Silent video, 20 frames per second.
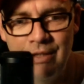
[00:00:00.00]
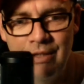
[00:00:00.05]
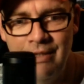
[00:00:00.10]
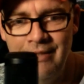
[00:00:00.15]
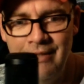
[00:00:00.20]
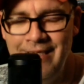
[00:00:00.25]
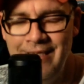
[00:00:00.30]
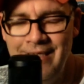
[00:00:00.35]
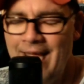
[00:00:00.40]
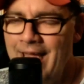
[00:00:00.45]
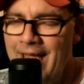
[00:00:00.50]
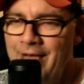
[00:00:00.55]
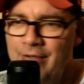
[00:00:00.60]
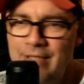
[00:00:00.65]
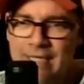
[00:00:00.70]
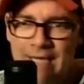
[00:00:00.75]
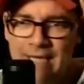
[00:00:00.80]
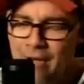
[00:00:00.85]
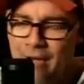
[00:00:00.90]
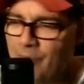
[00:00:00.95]
And
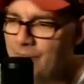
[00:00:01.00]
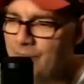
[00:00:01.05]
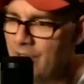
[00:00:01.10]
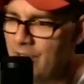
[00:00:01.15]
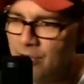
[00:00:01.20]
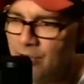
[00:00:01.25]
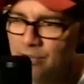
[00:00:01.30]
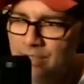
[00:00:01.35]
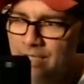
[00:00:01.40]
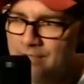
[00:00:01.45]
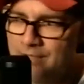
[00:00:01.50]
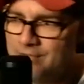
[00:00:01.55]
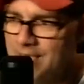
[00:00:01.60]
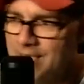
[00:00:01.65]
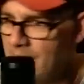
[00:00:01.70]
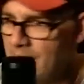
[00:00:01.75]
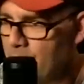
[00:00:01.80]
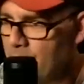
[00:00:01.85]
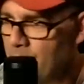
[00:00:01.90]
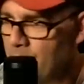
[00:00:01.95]
yeah, we've got all kinds of
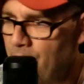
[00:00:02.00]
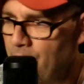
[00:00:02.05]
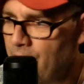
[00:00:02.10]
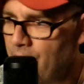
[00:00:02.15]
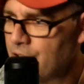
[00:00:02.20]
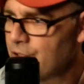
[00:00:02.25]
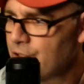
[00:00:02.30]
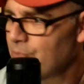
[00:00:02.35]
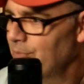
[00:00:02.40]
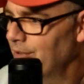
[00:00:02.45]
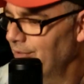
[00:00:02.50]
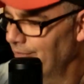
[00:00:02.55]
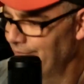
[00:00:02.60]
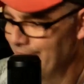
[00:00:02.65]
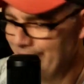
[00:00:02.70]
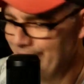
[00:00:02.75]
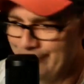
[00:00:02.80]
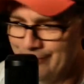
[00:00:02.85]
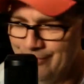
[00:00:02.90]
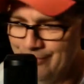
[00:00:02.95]
capital punishment,
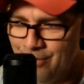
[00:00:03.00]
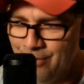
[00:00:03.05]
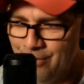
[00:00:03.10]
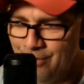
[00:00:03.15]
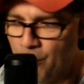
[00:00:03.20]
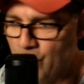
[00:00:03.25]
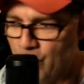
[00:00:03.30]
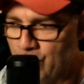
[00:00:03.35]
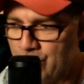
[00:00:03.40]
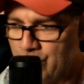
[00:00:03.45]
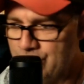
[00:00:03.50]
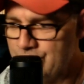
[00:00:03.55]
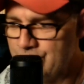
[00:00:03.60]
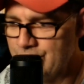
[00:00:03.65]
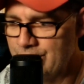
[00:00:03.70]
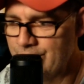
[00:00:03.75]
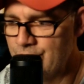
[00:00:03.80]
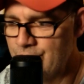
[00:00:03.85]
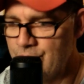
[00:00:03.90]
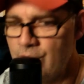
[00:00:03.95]
abortion.
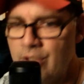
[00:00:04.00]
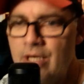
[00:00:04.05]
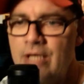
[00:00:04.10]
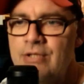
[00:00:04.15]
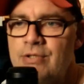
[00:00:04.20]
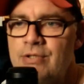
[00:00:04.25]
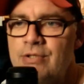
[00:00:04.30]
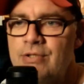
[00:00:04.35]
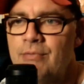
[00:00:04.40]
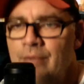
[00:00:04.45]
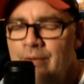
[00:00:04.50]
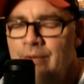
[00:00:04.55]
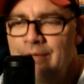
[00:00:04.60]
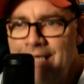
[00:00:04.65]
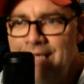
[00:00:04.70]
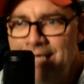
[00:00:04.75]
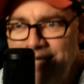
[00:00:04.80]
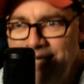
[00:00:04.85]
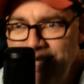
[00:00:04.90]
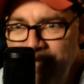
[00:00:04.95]
There's all kinds of
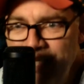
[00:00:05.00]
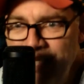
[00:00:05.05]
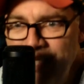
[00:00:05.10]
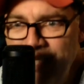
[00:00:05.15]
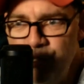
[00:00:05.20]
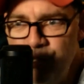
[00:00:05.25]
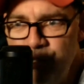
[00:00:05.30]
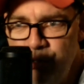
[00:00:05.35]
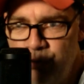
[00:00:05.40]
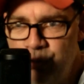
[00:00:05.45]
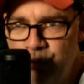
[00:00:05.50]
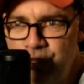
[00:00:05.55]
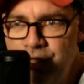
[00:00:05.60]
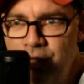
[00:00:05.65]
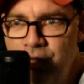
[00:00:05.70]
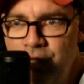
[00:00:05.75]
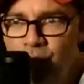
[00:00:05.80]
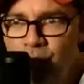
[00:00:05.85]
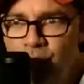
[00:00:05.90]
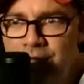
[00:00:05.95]
issues
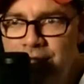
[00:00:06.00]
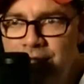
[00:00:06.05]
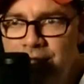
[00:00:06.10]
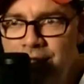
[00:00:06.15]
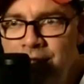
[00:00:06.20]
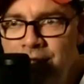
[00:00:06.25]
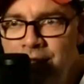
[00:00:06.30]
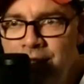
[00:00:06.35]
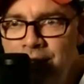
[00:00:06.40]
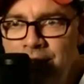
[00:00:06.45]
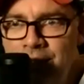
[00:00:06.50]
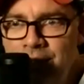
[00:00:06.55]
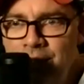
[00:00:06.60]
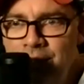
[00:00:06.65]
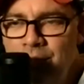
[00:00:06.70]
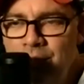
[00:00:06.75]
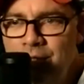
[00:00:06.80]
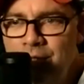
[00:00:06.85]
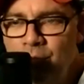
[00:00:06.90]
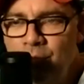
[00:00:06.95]
that we can
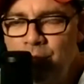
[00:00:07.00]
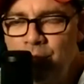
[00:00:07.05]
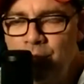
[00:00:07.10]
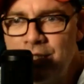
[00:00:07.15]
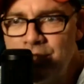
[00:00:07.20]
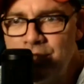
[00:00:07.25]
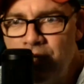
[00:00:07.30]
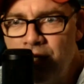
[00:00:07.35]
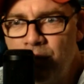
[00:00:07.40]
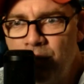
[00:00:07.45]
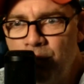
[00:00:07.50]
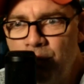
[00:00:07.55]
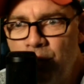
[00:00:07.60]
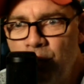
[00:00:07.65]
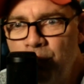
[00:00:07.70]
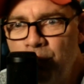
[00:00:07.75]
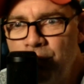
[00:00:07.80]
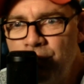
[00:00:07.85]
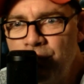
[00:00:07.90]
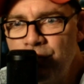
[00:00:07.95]
that we can talk about
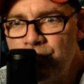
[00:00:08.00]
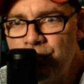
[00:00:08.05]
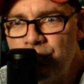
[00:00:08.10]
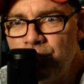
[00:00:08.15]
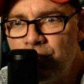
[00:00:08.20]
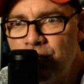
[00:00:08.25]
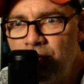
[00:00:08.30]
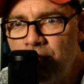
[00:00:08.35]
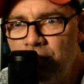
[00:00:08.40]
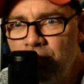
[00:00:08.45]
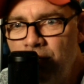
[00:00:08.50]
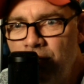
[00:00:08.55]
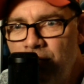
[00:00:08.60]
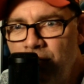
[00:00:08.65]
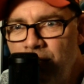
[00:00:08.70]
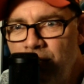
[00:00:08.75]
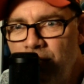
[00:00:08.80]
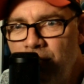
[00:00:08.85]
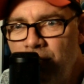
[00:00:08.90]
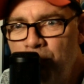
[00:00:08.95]
but there's a,
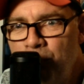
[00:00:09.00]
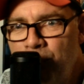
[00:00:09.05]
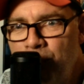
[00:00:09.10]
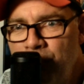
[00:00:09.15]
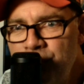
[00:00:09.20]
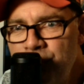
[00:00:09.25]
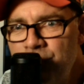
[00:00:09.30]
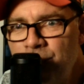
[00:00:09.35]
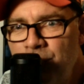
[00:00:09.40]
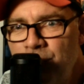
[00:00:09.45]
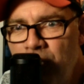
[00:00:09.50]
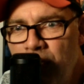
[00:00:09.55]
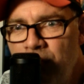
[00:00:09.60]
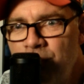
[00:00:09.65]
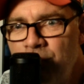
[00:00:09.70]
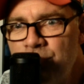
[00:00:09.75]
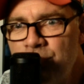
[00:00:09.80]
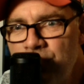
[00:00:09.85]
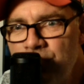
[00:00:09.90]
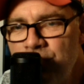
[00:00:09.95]
a, bunch of
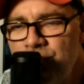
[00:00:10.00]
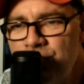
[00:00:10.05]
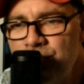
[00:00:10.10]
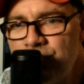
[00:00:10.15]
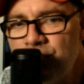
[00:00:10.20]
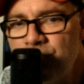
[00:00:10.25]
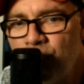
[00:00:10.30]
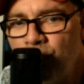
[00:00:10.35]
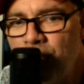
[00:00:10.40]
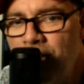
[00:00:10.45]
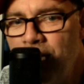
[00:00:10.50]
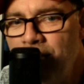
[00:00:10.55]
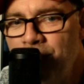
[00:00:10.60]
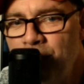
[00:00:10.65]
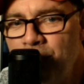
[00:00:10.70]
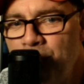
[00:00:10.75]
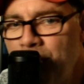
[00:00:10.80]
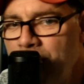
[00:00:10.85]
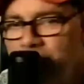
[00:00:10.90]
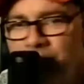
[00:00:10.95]
conversations that we're having
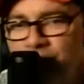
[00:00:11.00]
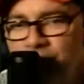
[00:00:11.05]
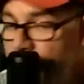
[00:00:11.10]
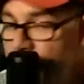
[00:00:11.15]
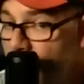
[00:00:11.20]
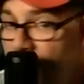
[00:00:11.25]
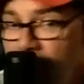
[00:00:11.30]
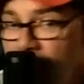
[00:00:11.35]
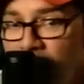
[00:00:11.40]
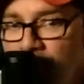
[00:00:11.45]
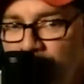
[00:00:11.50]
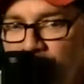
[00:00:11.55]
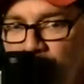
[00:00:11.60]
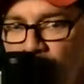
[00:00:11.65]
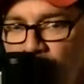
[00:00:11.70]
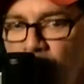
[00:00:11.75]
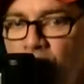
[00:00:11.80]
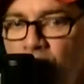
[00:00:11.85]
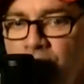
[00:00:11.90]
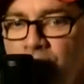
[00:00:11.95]
badly or not having at
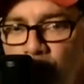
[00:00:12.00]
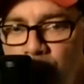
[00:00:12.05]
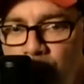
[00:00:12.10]
all that we